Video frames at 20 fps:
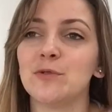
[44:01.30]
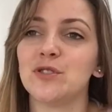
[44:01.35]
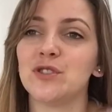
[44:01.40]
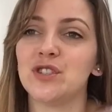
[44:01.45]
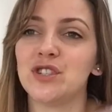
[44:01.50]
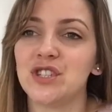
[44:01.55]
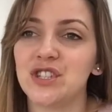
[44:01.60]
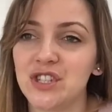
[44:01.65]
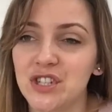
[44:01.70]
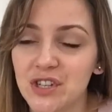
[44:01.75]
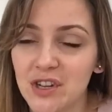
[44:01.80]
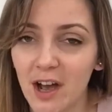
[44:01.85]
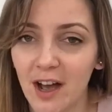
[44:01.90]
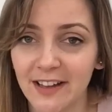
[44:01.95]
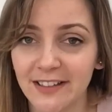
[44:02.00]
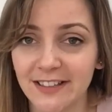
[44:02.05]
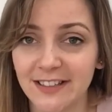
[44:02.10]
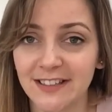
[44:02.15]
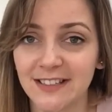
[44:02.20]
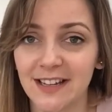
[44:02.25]
was
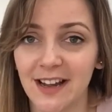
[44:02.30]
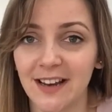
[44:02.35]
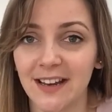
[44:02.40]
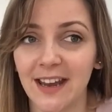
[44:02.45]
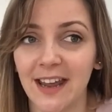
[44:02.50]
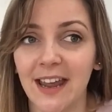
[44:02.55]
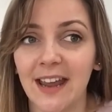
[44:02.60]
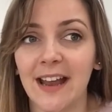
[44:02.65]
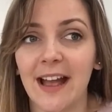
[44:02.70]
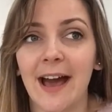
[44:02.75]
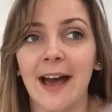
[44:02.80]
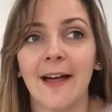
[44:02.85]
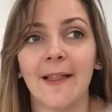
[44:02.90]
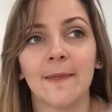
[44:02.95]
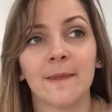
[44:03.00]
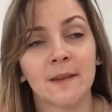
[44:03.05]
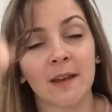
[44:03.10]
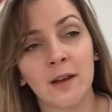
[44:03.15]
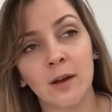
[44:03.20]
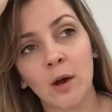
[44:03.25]
just stunning
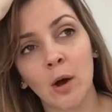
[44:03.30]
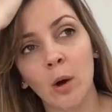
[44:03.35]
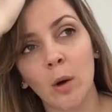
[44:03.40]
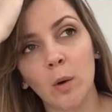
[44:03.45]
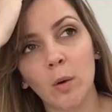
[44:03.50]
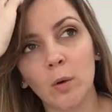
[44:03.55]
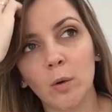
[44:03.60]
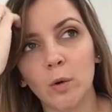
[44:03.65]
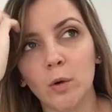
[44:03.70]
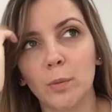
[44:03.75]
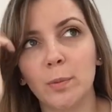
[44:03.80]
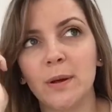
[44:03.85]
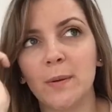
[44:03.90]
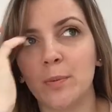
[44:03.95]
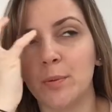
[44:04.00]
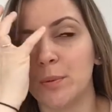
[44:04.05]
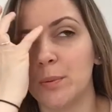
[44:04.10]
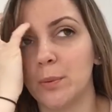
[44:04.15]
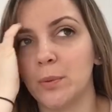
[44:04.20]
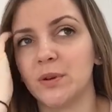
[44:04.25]
and all the
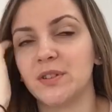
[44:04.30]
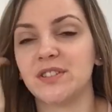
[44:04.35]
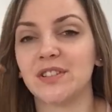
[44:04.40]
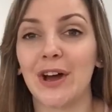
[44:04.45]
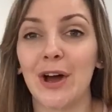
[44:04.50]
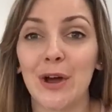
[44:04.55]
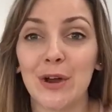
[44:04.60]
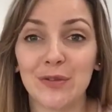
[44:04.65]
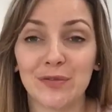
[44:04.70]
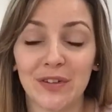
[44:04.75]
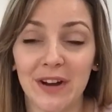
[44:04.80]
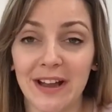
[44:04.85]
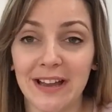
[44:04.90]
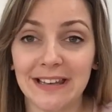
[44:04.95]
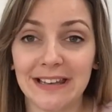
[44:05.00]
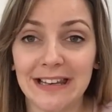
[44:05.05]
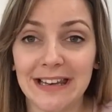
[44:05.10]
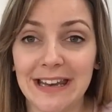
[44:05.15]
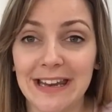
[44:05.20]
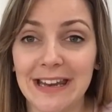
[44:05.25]
people were so
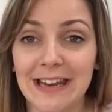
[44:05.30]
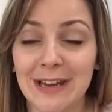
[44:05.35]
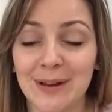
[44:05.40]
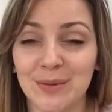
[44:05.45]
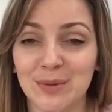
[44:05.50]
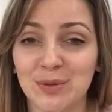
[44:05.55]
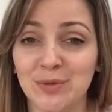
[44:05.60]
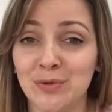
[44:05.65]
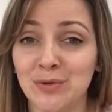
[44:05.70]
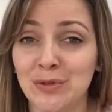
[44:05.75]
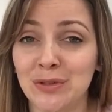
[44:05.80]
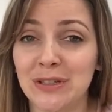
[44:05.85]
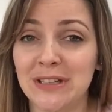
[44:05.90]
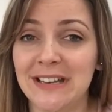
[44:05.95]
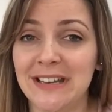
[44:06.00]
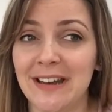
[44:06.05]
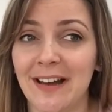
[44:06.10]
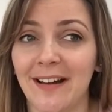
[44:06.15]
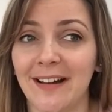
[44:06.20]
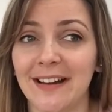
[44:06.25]
friendly. It was
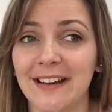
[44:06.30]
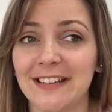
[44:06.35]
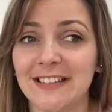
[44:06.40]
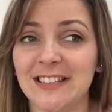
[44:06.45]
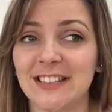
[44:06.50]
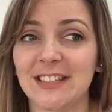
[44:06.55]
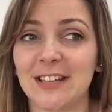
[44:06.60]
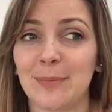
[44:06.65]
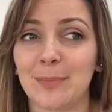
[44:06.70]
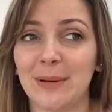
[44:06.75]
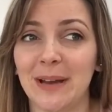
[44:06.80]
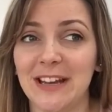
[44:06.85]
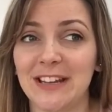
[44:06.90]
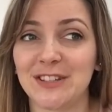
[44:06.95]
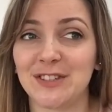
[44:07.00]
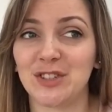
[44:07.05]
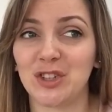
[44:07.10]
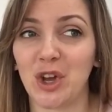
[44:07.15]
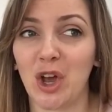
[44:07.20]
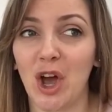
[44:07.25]
really nice
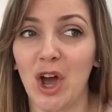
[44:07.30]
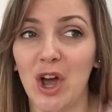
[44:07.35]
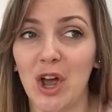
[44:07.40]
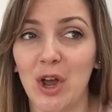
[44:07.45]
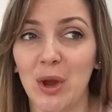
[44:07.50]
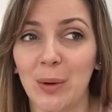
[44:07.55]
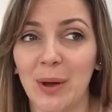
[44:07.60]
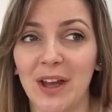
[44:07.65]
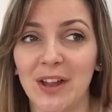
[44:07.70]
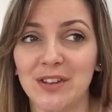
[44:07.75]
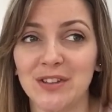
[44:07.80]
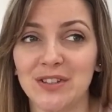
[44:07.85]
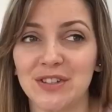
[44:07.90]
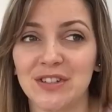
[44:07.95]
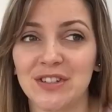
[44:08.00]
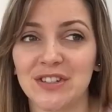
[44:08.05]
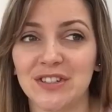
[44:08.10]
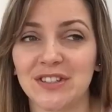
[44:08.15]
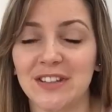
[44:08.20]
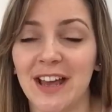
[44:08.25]
place to go and
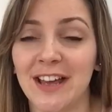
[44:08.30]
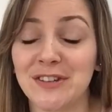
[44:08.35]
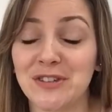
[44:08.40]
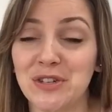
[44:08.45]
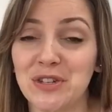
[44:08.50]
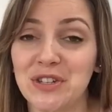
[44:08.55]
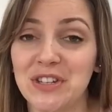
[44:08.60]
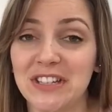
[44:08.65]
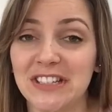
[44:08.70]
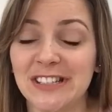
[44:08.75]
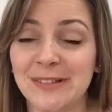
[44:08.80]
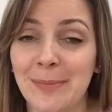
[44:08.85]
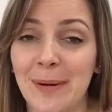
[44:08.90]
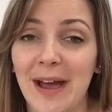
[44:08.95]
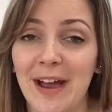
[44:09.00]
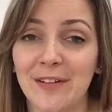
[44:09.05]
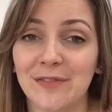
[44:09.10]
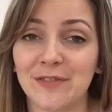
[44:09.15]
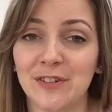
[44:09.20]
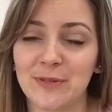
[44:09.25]
just as you'd
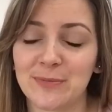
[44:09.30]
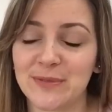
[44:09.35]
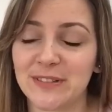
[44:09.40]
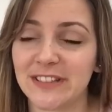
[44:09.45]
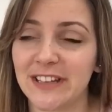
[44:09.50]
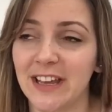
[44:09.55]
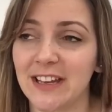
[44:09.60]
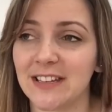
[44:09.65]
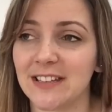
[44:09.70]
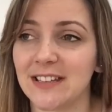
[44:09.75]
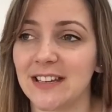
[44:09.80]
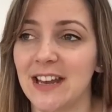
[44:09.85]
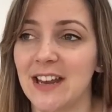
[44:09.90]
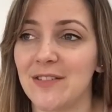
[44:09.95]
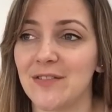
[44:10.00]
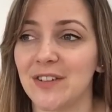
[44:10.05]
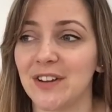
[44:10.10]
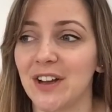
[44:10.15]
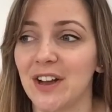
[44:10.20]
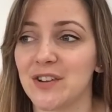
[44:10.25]
expect from
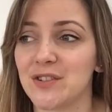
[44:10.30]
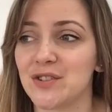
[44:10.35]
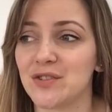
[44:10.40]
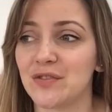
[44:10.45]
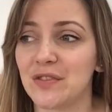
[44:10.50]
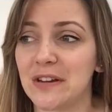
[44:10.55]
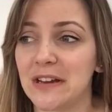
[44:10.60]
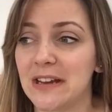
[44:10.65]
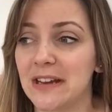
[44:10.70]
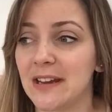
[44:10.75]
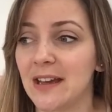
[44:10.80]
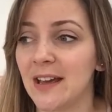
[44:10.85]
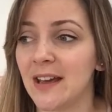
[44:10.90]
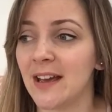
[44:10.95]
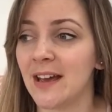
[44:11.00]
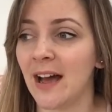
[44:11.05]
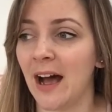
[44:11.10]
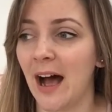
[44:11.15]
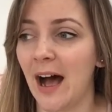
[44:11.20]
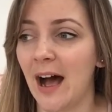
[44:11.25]
Scandinavian country,
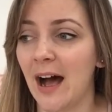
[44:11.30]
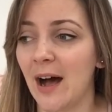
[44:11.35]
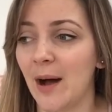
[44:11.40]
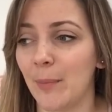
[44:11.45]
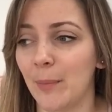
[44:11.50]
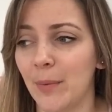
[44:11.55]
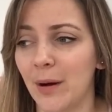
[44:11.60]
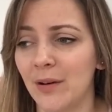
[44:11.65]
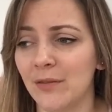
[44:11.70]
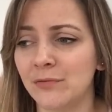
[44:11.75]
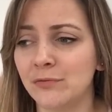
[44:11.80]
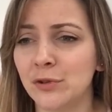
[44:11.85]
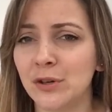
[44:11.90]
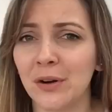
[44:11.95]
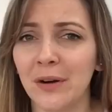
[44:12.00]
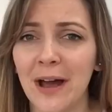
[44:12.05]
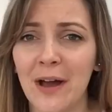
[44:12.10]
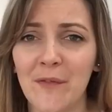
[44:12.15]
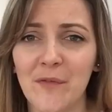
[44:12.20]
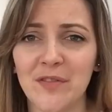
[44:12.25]
um, a
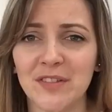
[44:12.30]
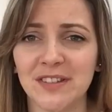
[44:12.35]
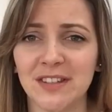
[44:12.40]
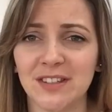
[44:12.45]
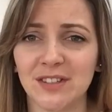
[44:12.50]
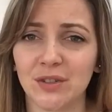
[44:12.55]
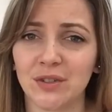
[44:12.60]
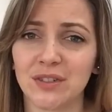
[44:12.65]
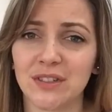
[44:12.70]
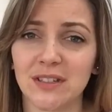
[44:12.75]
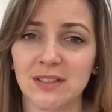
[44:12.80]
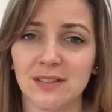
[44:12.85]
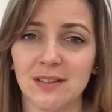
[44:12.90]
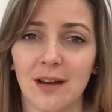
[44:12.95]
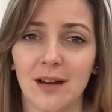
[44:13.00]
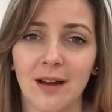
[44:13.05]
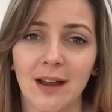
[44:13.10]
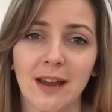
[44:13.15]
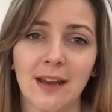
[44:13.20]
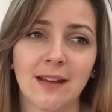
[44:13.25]
real emphasis on
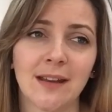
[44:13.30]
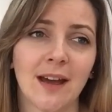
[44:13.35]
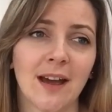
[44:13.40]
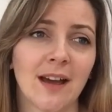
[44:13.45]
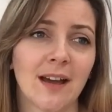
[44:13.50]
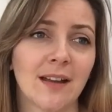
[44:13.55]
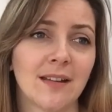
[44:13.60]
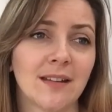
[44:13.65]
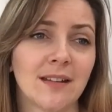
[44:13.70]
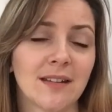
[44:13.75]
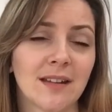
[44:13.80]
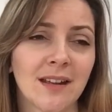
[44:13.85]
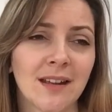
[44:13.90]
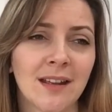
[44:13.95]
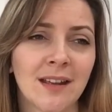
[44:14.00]
design and